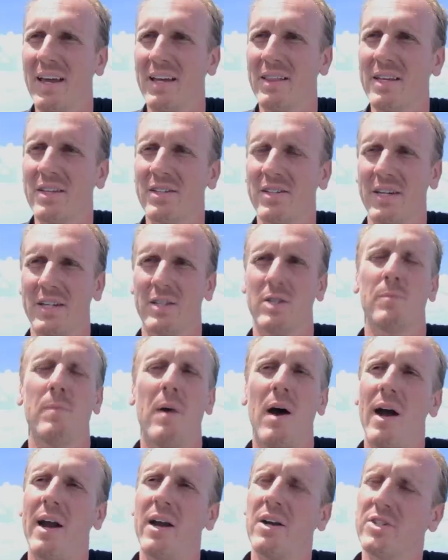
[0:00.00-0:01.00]
And this
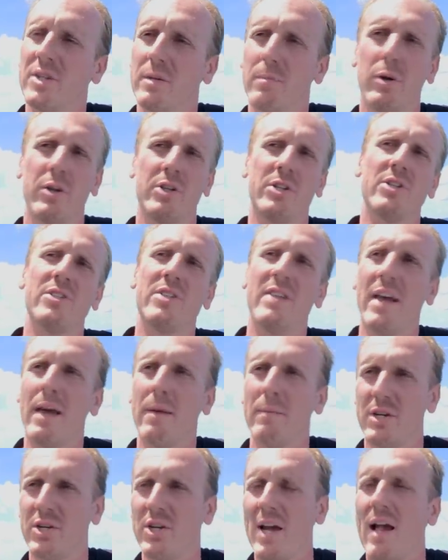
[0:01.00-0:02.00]
inspires, it pushes
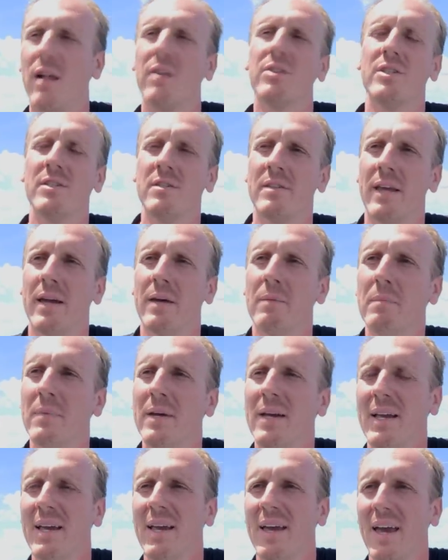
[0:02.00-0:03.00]
them, it challenges them.
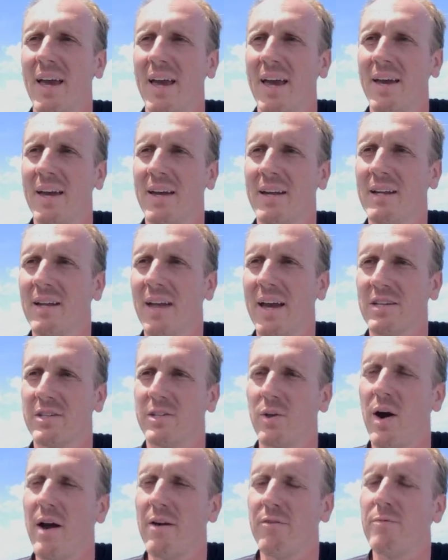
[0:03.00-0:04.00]
And, and
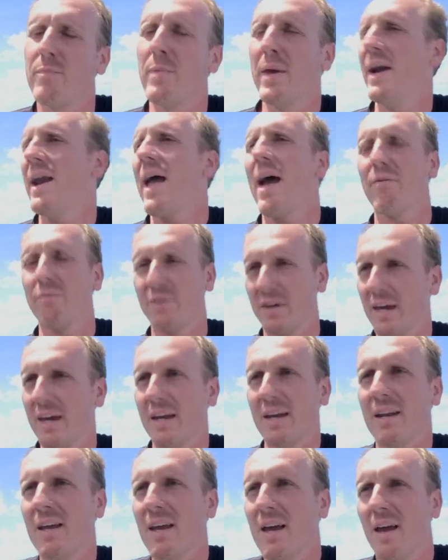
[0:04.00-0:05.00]
so I've been an
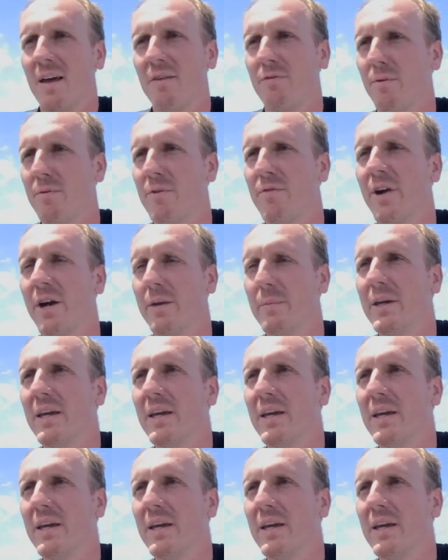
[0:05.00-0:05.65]
advocate from the very